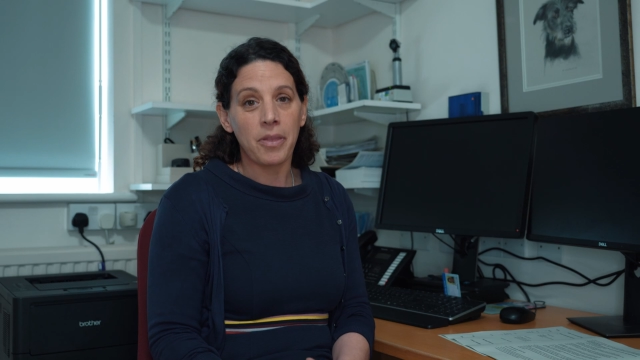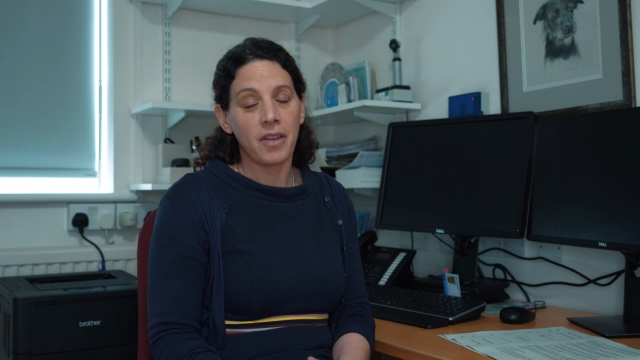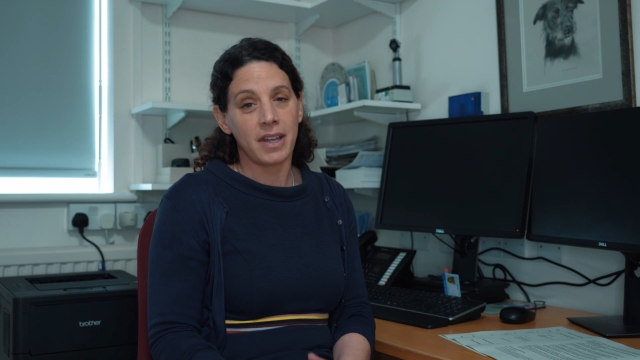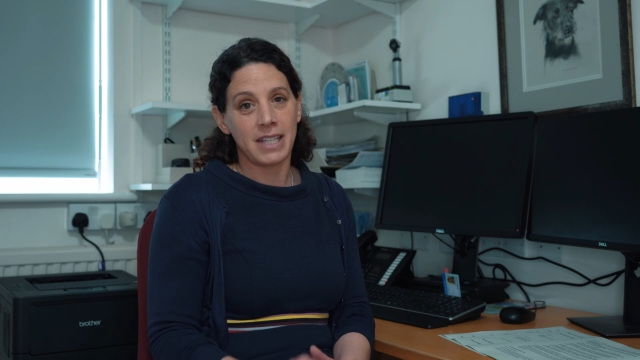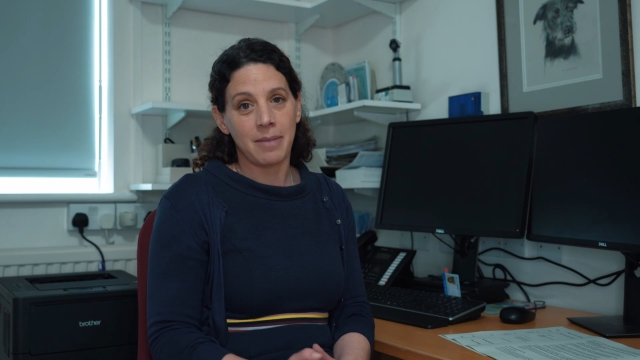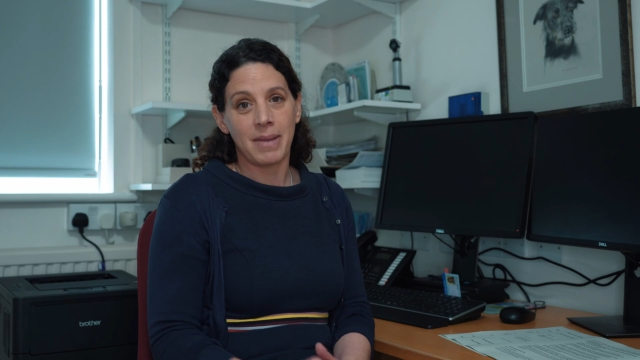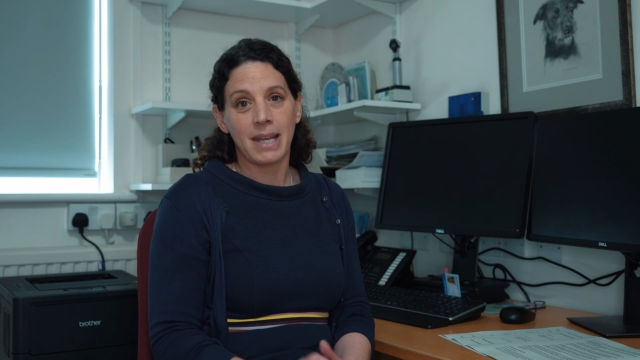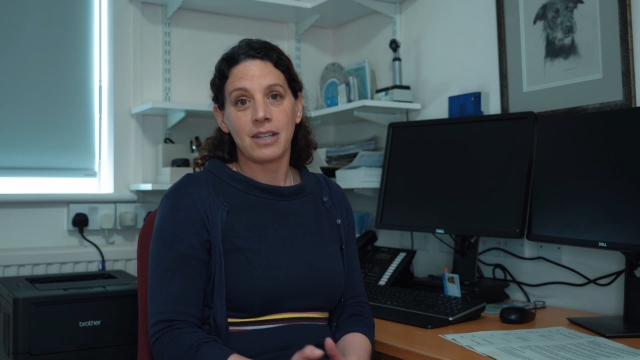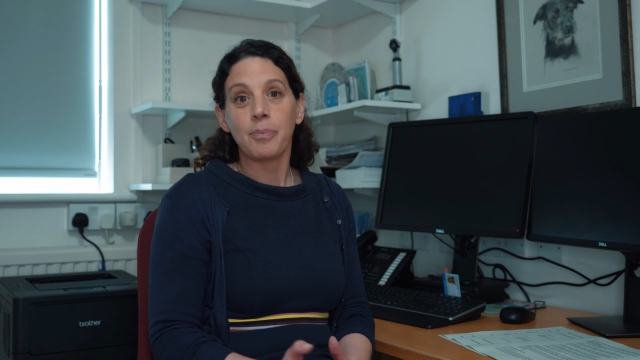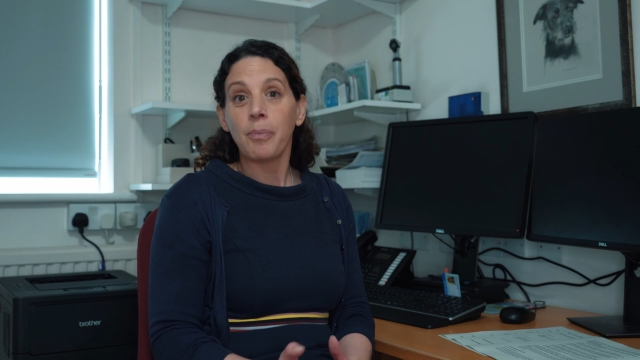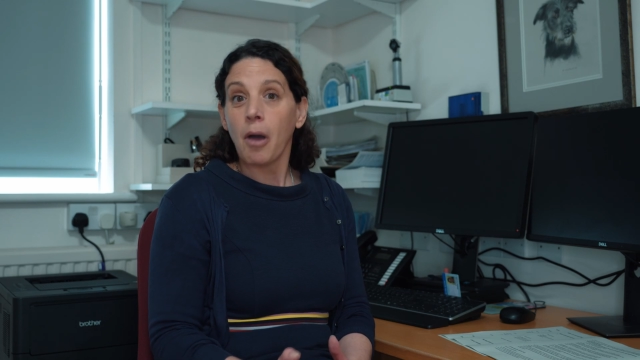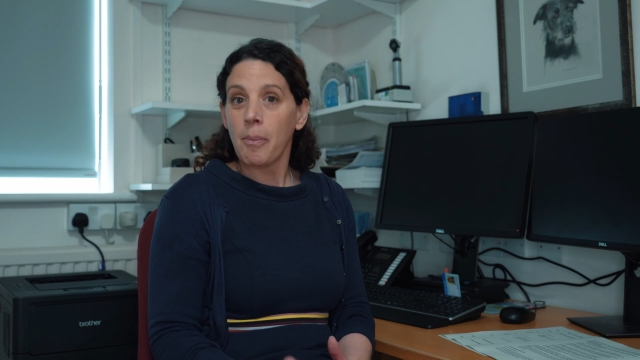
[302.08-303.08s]
30-minute
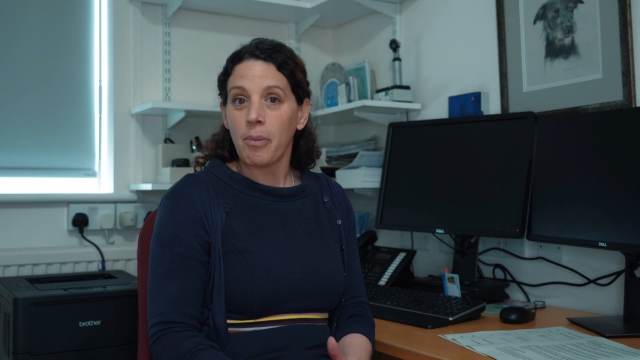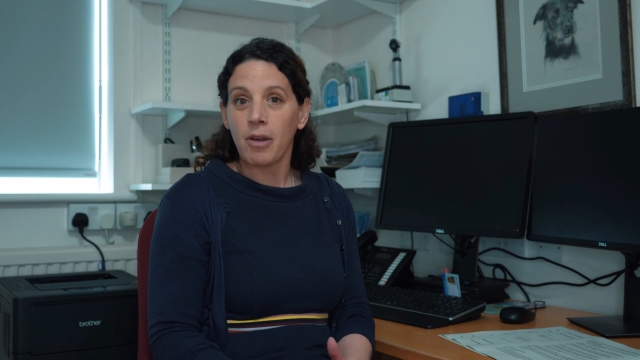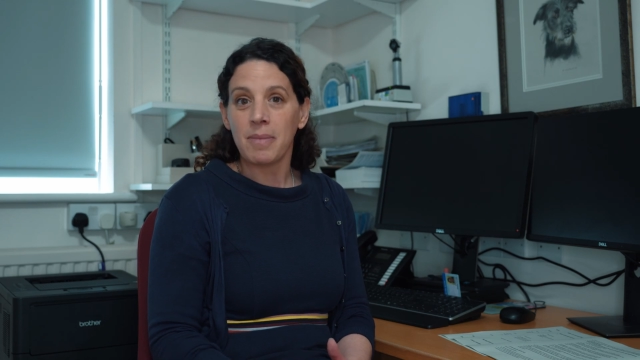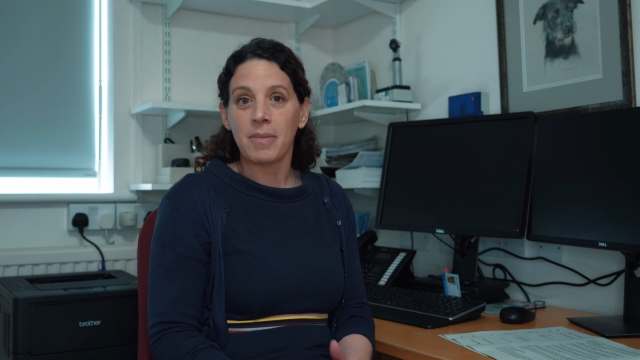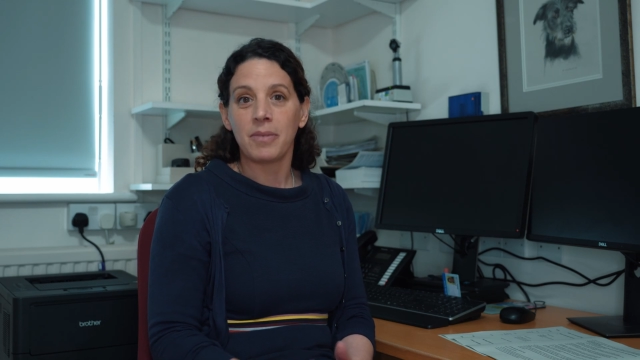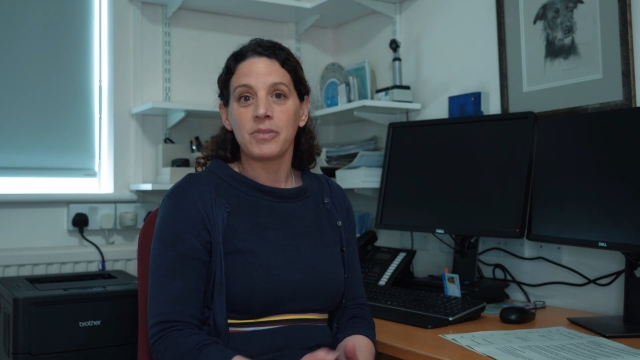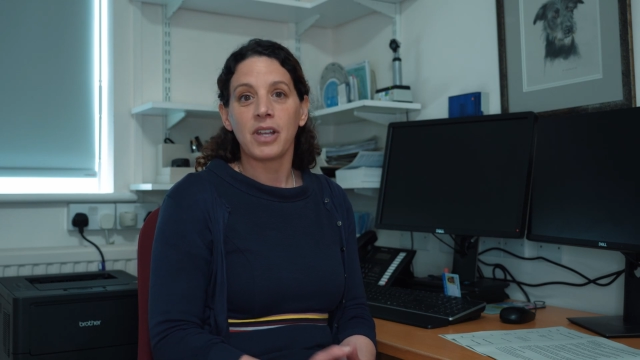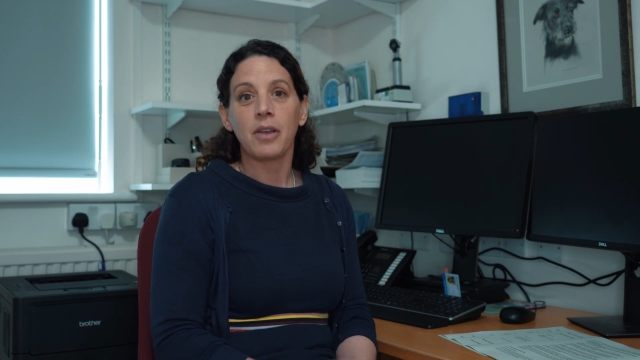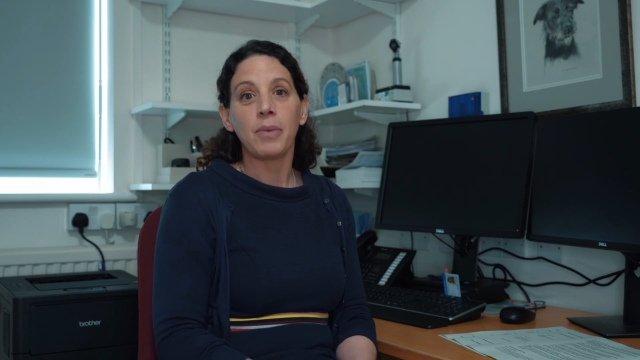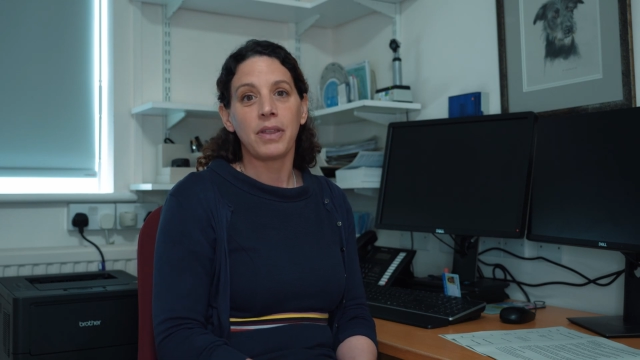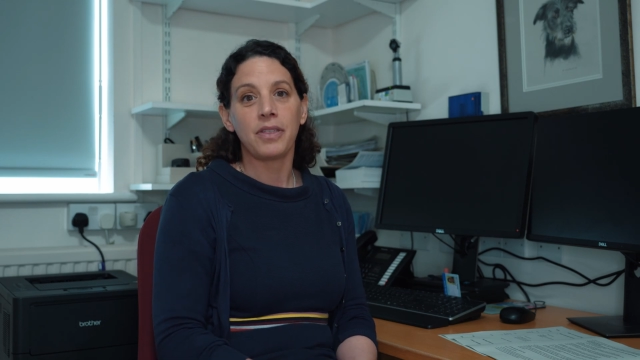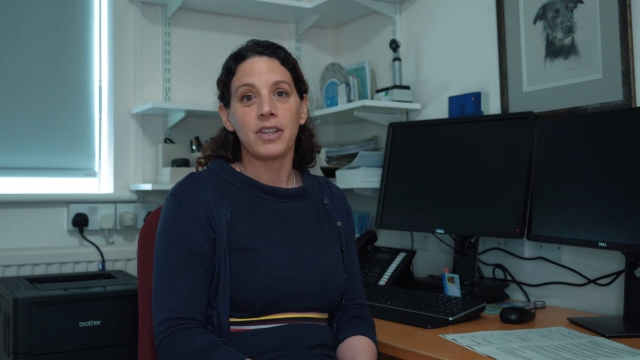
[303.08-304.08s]
appointment
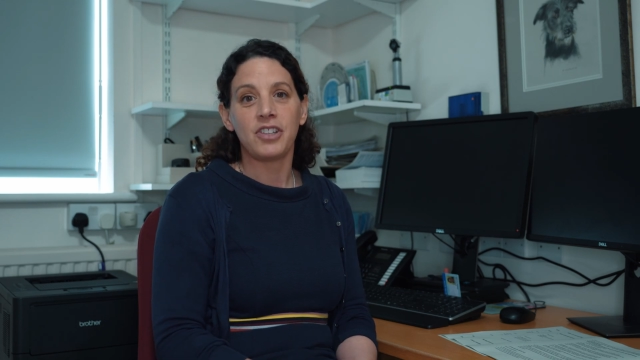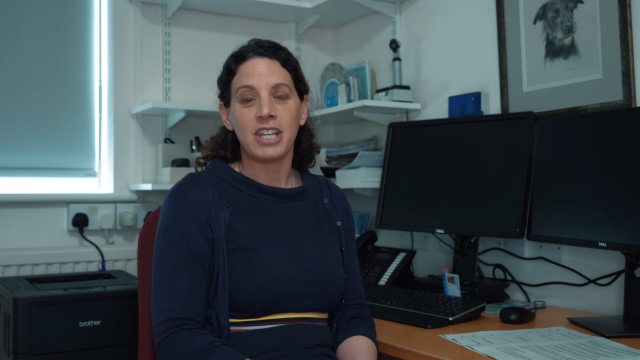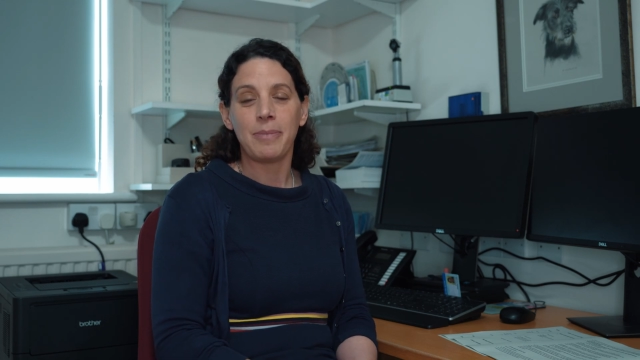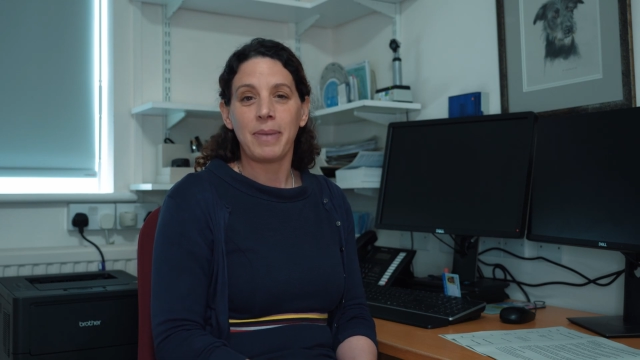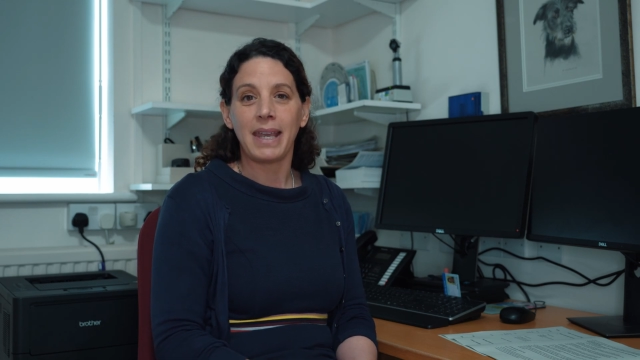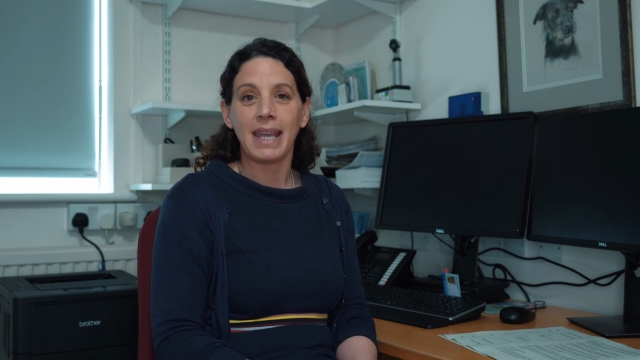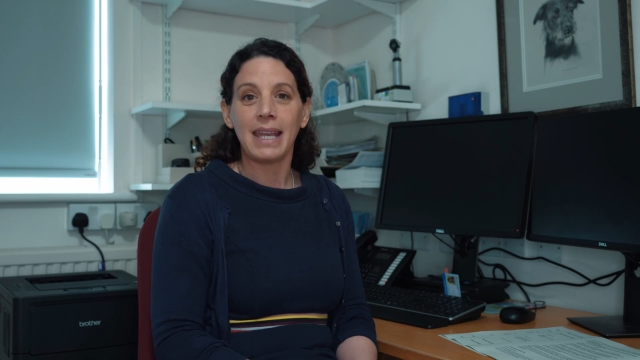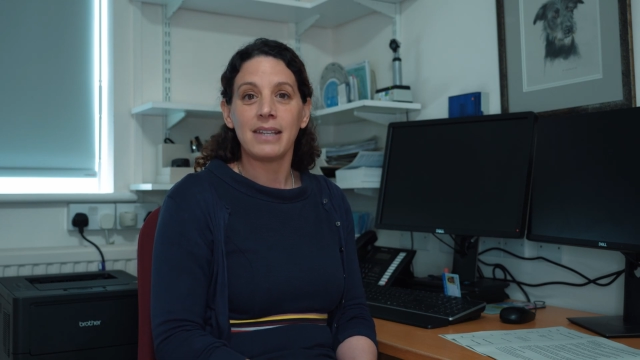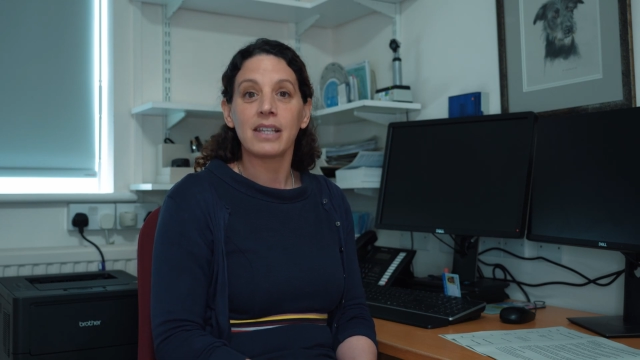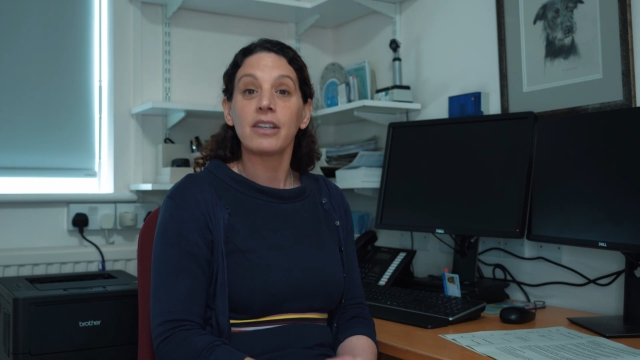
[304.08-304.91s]
with the GP to